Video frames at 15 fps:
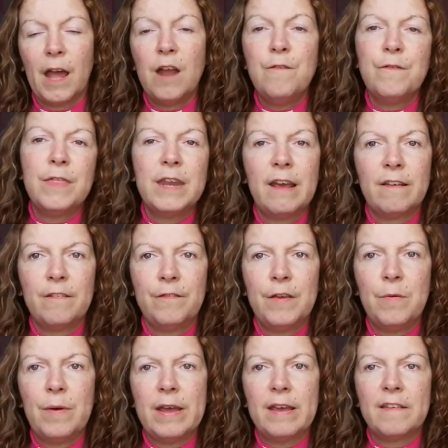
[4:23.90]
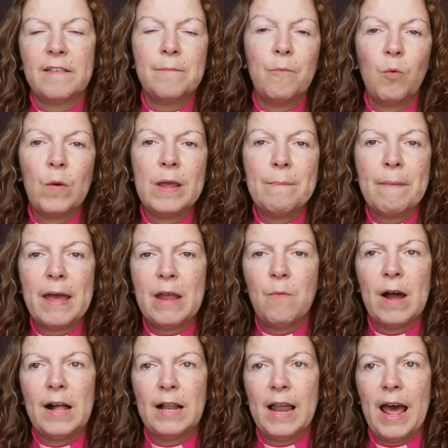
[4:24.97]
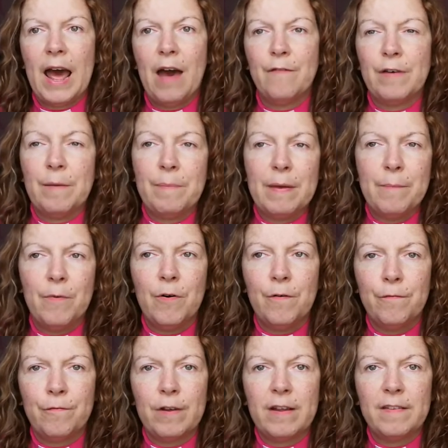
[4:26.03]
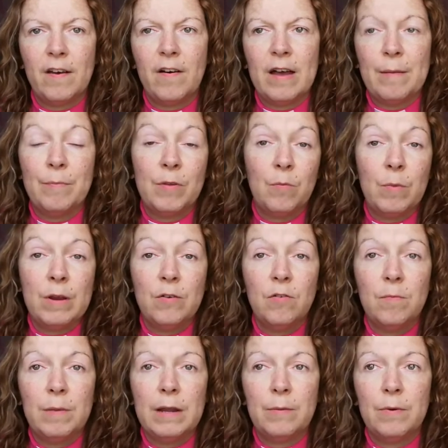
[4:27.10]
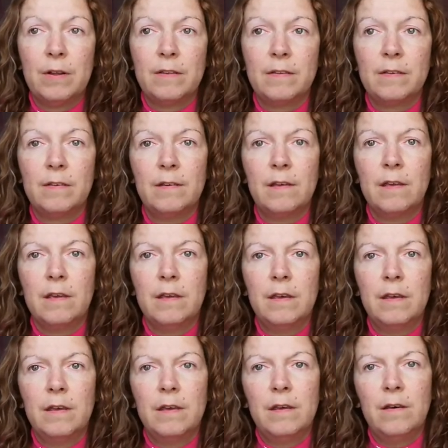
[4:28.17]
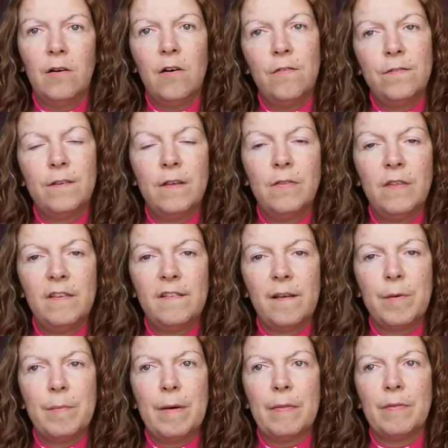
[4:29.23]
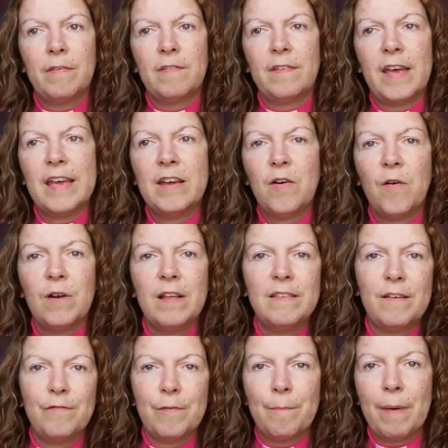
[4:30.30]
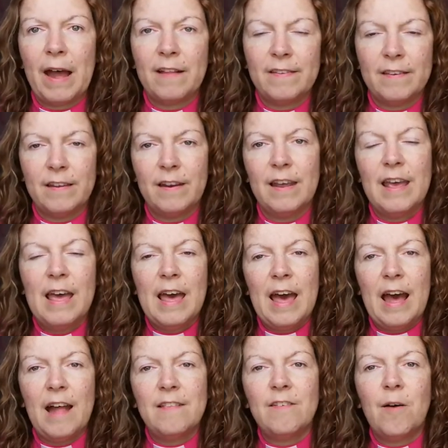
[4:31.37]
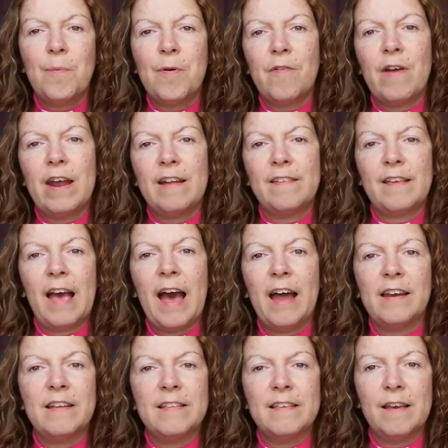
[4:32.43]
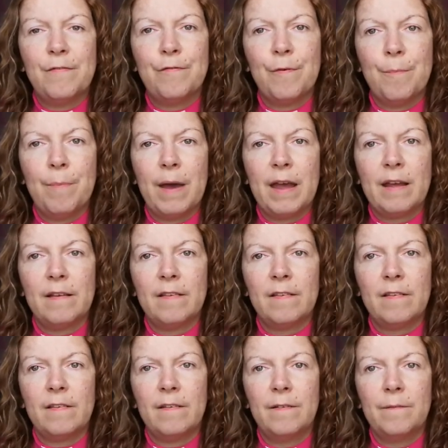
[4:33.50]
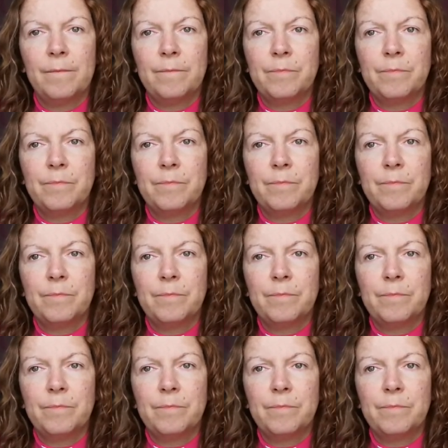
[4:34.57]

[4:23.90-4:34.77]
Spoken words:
Over the next few weeks, we may well have a bit more free time than we normally would. Often the summer months take on a different pattern and operate at a different pace.